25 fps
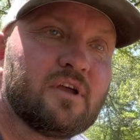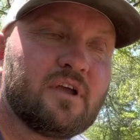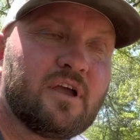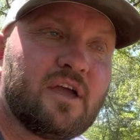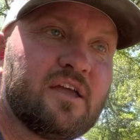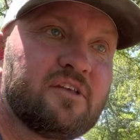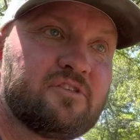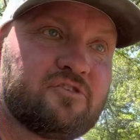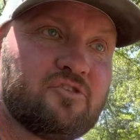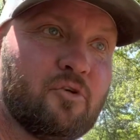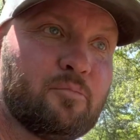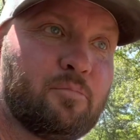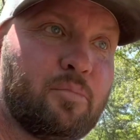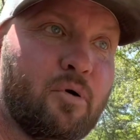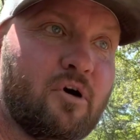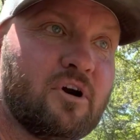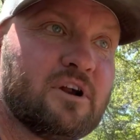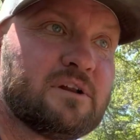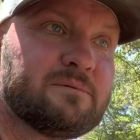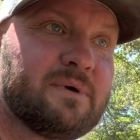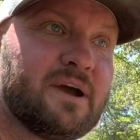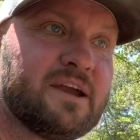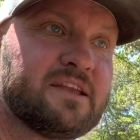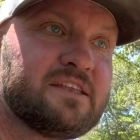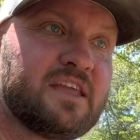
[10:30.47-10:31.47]
And so part
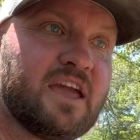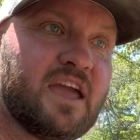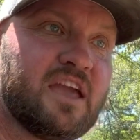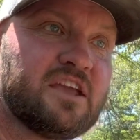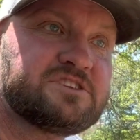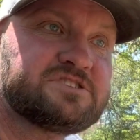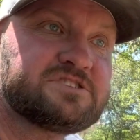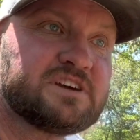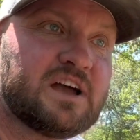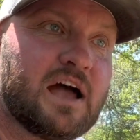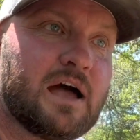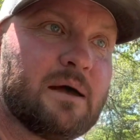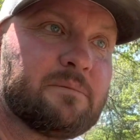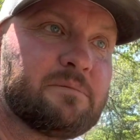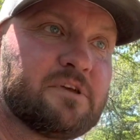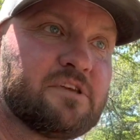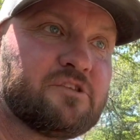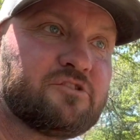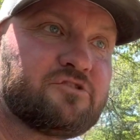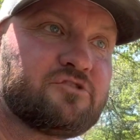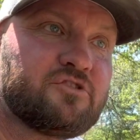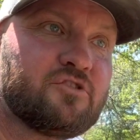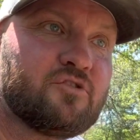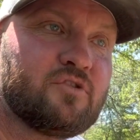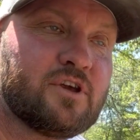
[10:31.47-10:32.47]
of my day job
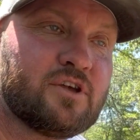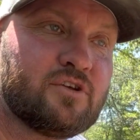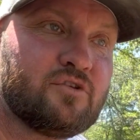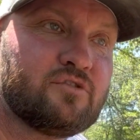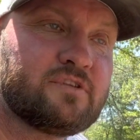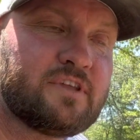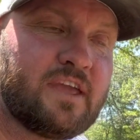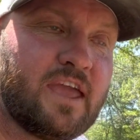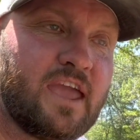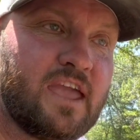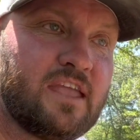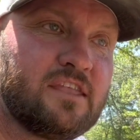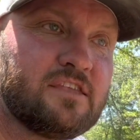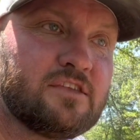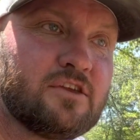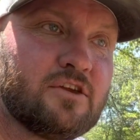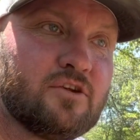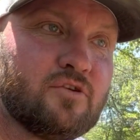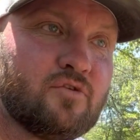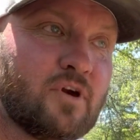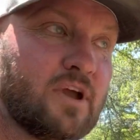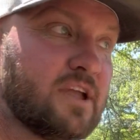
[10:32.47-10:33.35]
is to entertain you.